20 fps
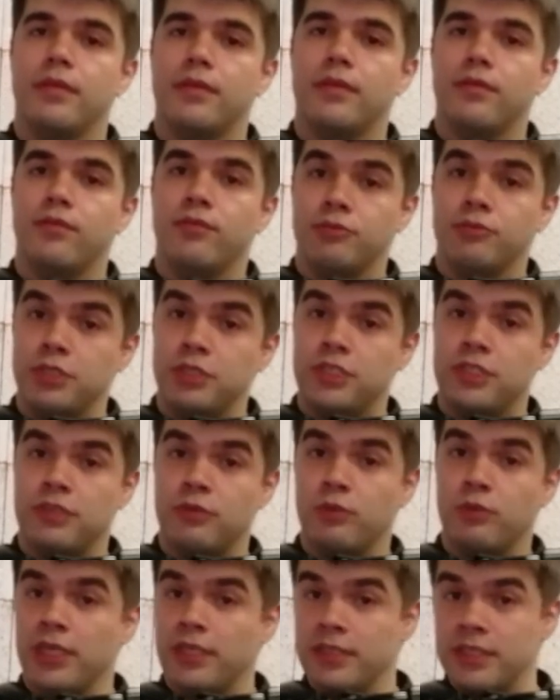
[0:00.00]
The reason
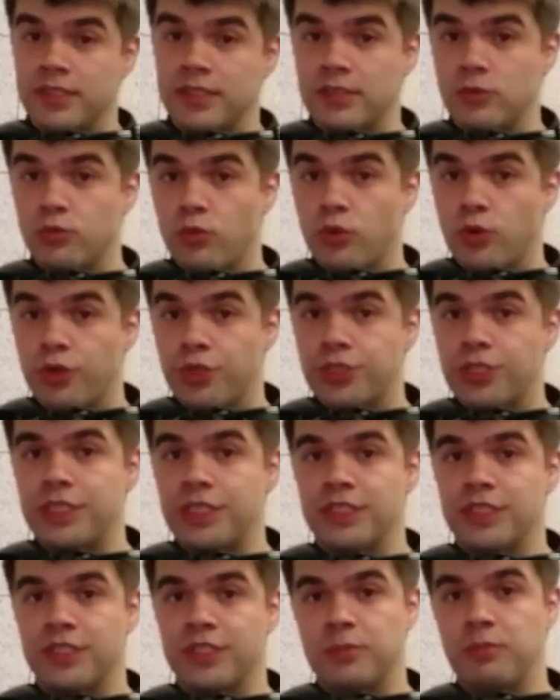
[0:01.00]
why it doesn't work
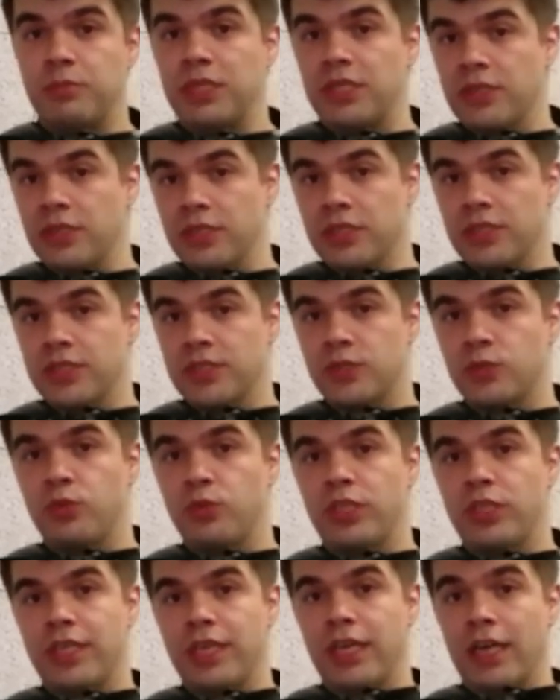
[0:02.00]
is because we
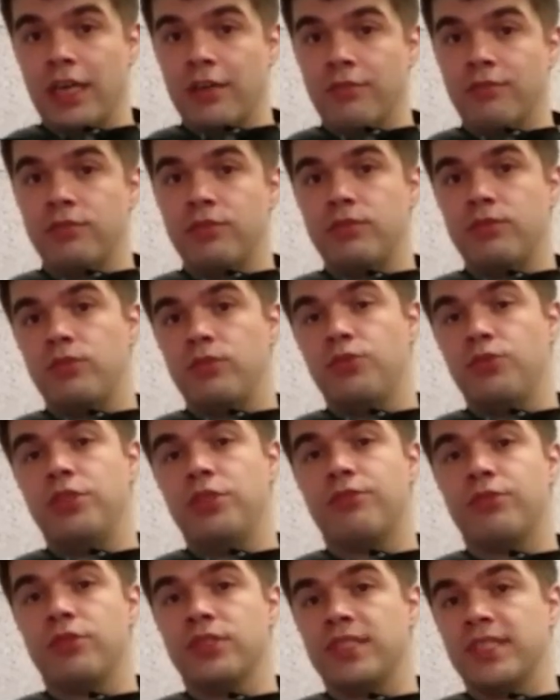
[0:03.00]
have two
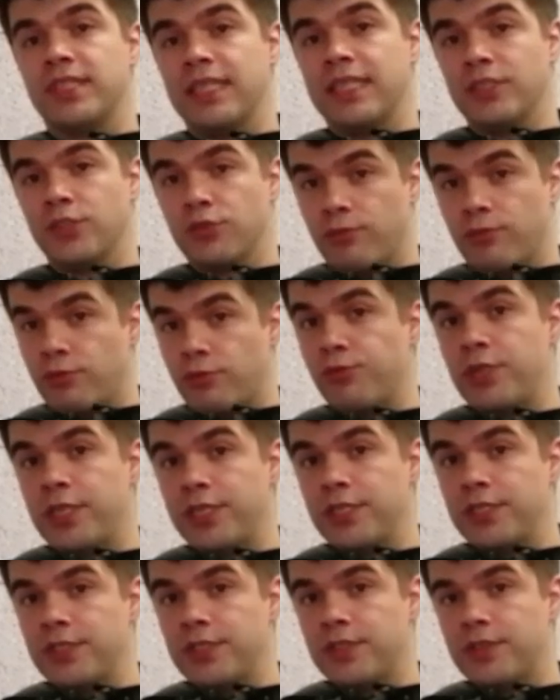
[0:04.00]
different sets of
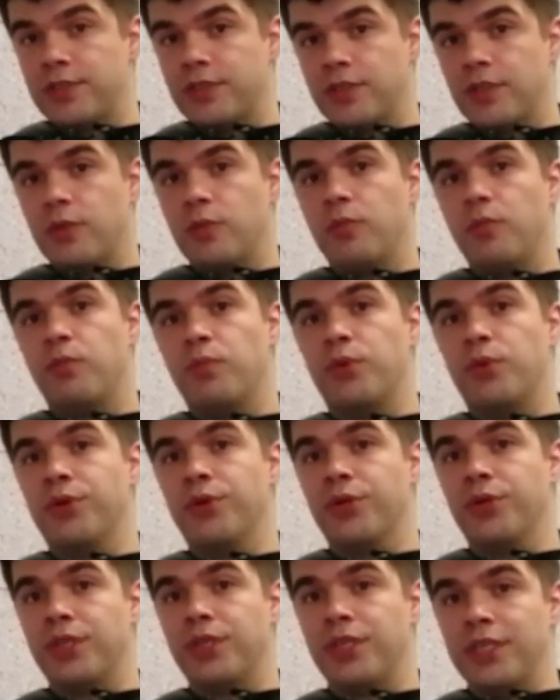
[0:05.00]
reeds
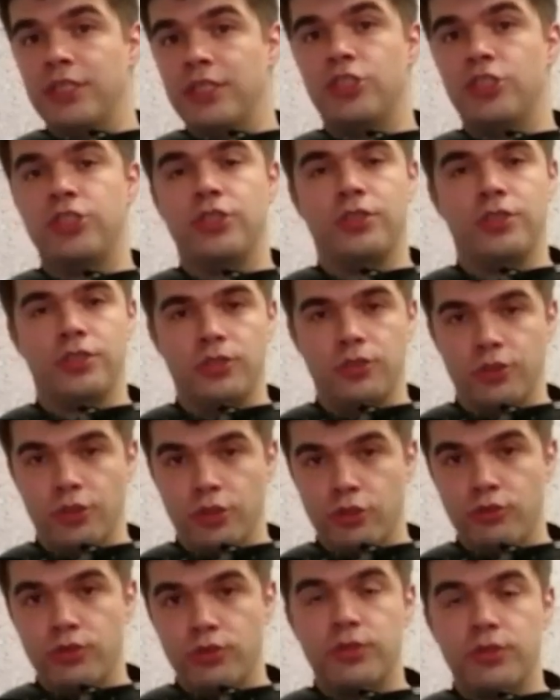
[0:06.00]
per each
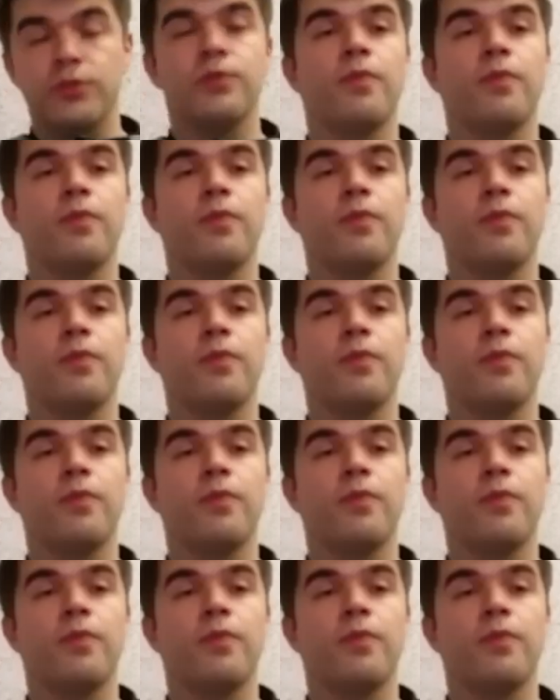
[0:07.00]
note.